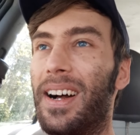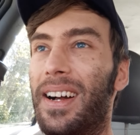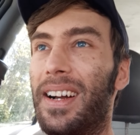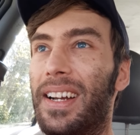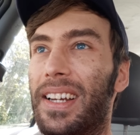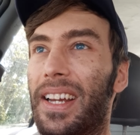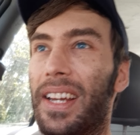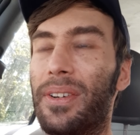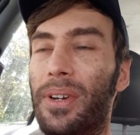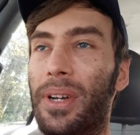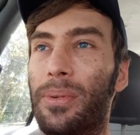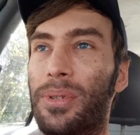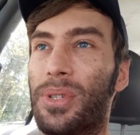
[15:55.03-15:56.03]

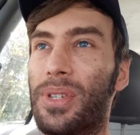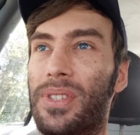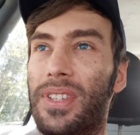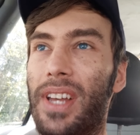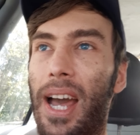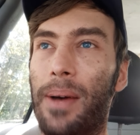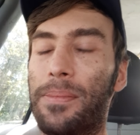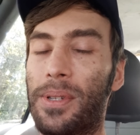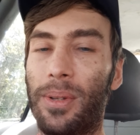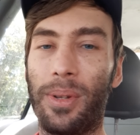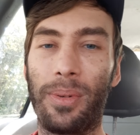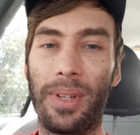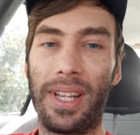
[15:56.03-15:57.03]
it was just
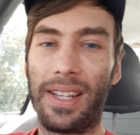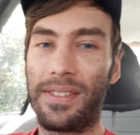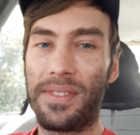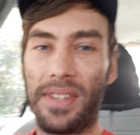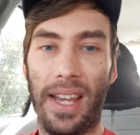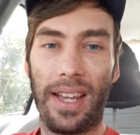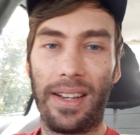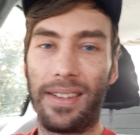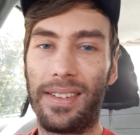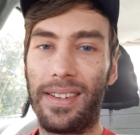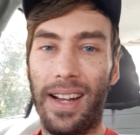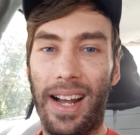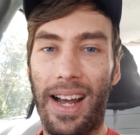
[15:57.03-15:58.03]
absolutely insane.
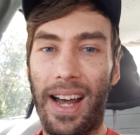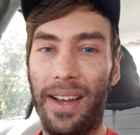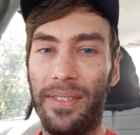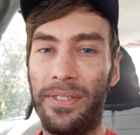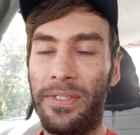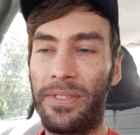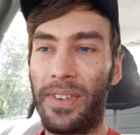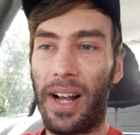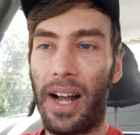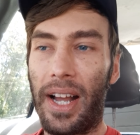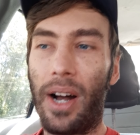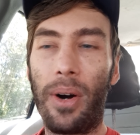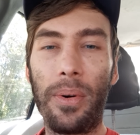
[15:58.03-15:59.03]
I
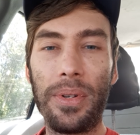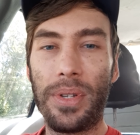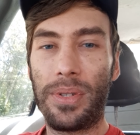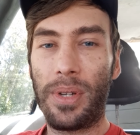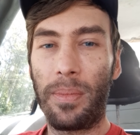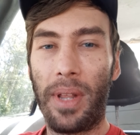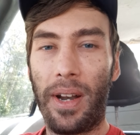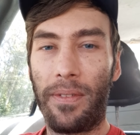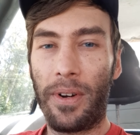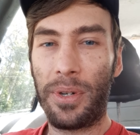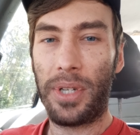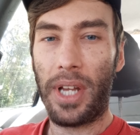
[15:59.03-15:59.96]
always assumed that a first